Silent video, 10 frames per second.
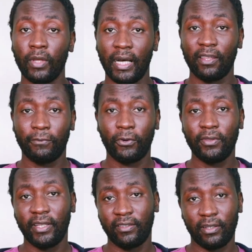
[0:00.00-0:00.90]
At the
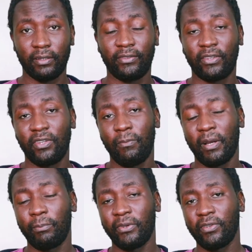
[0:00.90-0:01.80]
front, there's a 16
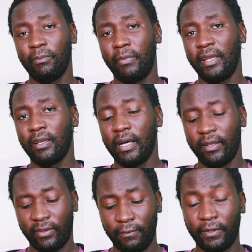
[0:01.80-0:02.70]
megapixel
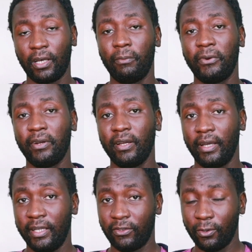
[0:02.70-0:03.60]
selfie camera.
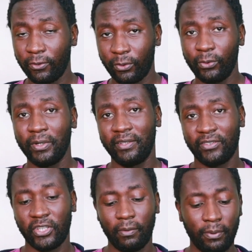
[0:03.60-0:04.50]
It's also good, it's
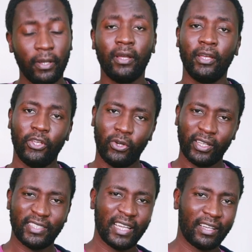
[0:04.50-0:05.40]
sharp. You
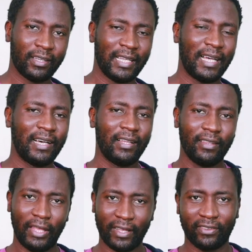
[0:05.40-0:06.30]
can take
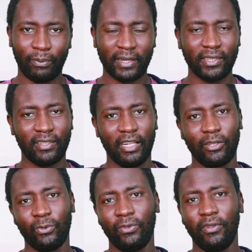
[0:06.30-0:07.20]
expectedly
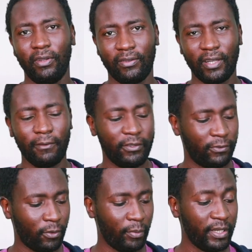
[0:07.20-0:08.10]
good selfies
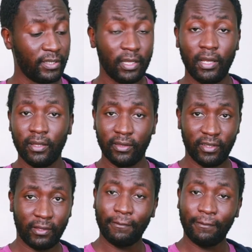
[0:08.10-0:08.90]
from it. There's a